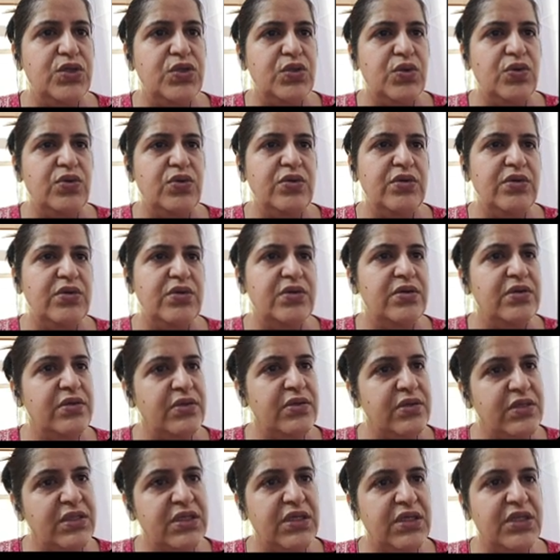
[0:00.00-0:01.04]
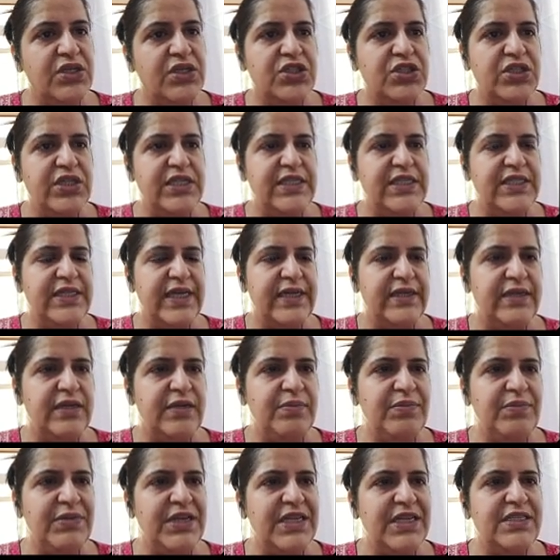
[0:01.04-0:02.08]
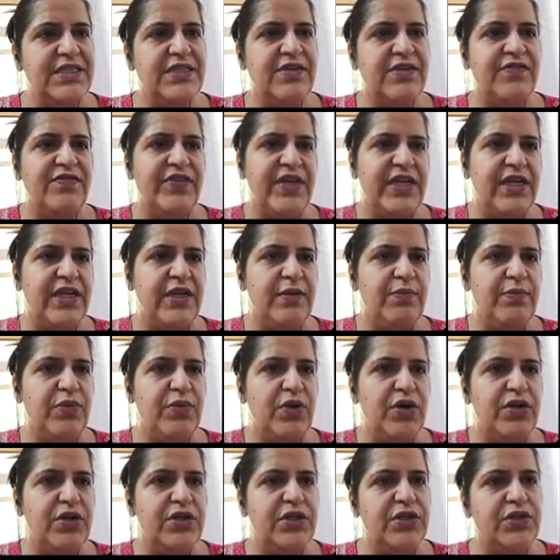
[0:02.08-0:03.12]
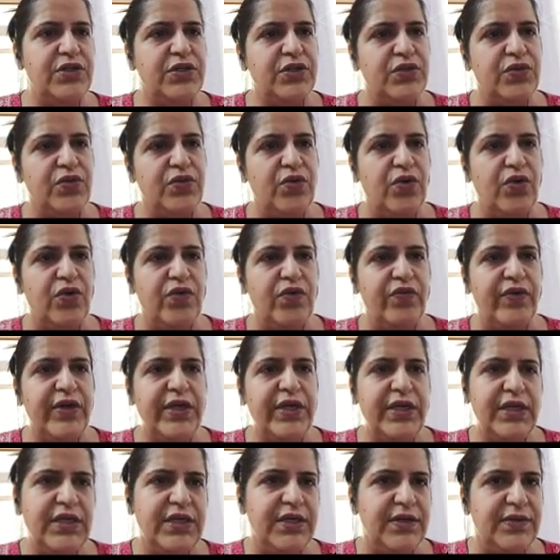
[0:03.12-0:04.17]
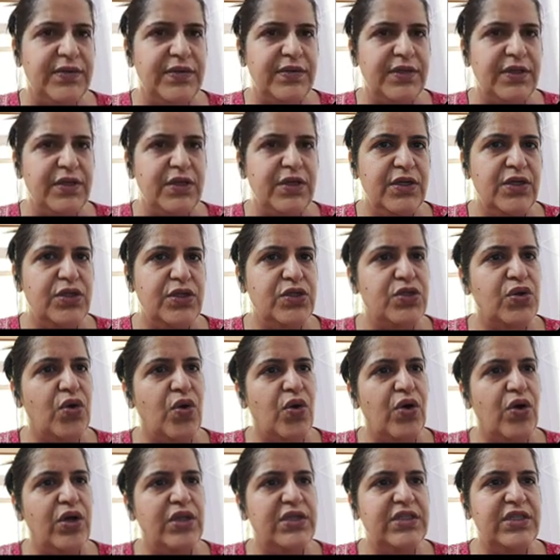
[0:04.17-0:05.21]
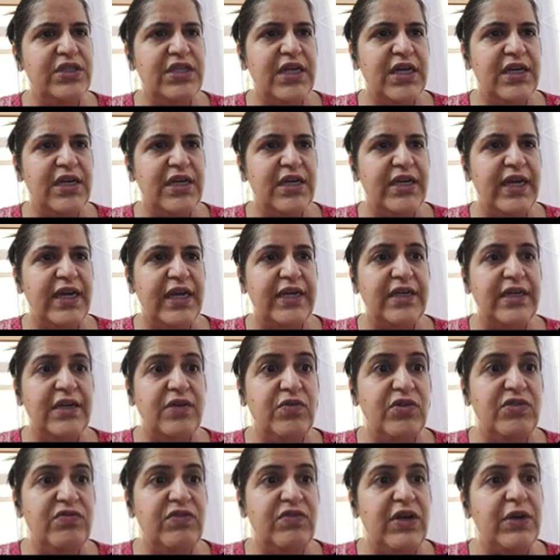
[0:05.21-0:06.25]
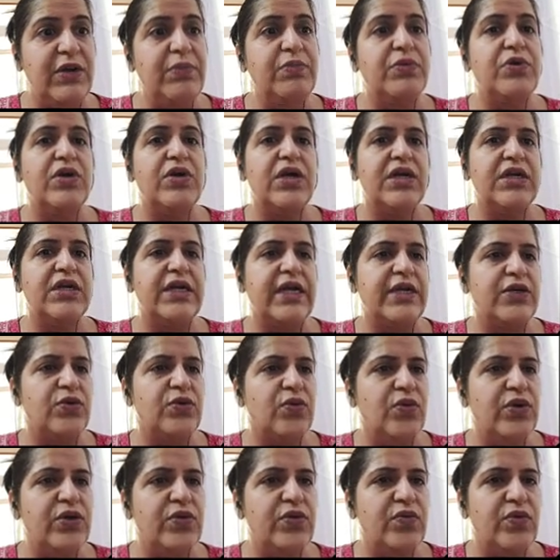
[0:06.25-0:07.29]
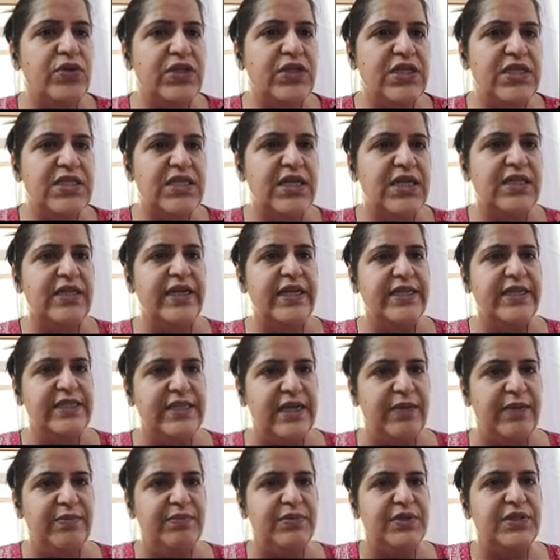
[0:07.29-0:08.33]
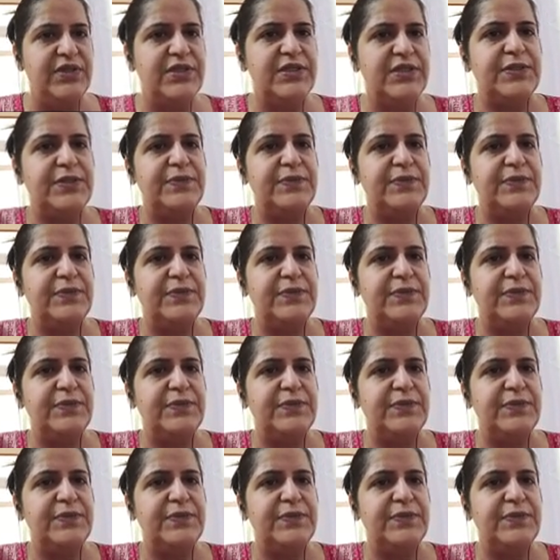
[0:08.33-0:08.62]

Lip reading: So tertiary sector plays a very important role over here. So all three are connected with one product. I told you these are the examples.